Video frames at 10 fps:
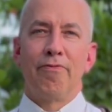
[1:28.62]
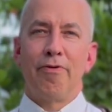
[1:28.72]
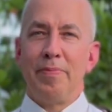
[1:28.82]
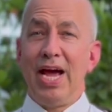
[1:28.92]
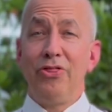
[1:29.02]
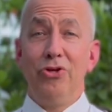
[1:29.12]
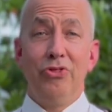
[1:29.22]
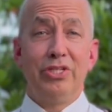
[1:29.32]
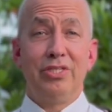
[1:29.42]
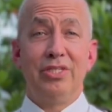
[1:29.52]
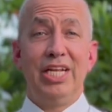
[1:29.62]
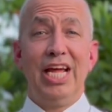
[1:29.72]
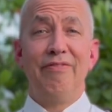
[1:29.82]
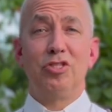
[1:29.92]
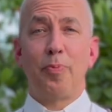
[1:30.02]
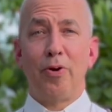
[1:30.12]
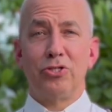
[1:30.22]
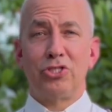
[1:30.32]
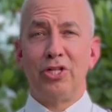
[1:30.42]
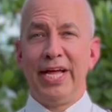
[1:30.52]
For Matthew, this is the day of his
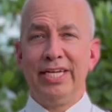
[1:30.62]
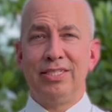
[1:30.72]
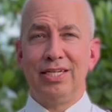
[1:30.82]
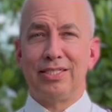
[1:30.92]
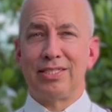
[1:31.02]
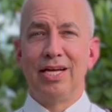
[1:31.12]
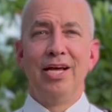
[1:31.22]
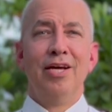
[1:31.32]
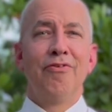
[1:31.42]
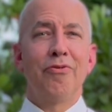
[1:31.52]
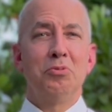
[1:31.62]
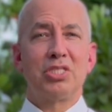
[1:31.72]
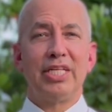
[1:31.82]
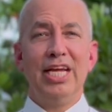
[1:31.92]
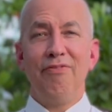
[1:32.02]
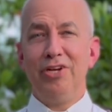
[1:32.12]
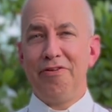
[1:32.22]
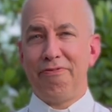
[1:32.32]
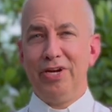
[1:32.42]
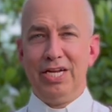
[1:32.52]
personal exodus, from slavery to
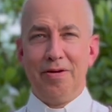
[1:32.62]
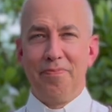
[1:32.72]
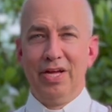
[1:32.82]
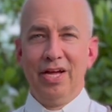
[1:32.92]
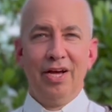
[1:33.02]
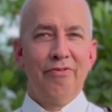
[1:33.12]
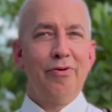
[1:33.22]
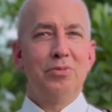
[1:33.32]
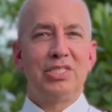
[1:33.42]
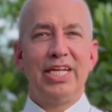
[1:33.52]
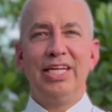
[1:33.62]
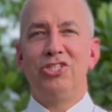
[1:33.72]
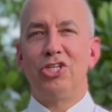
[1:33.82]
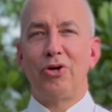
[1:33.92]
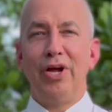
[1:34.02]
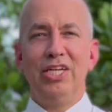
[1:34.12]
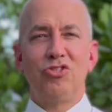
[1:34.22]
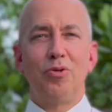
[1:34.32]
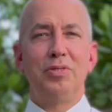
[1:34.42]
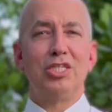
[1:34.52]
freedom, from sin to grace,
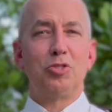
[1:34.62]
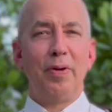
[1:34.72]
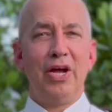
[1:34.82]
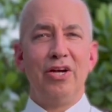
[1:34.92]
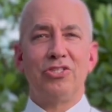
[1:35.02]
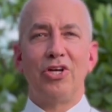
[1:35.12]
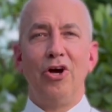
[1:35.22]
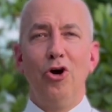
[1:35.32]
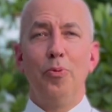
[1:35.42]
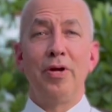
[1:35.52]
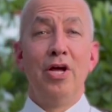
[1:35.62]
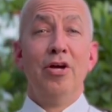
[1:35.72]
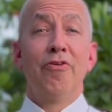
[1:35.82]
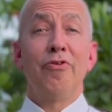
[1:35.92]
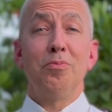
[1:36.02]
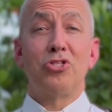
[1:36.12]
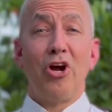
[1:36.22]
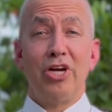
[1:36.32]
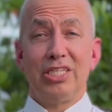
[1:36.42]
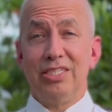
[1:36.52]
from despair to hope, from
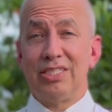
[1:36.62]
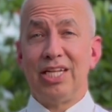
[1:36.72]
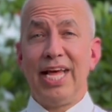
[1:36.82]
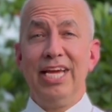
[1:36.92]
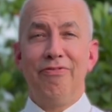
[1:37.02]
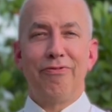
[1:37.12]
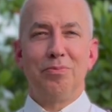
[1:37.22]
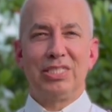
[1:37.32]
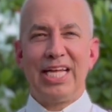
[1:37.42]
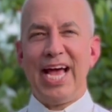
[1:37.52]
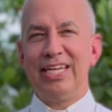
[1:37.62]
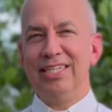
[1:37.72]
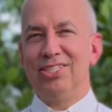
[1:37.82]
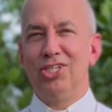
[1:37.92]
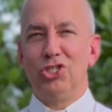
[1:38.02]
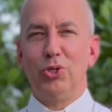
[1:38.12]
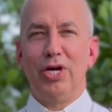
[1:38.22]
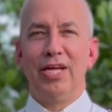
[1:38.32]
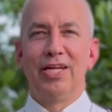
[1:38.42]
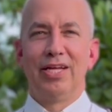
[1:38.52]
darkness to light, from sadness to joy.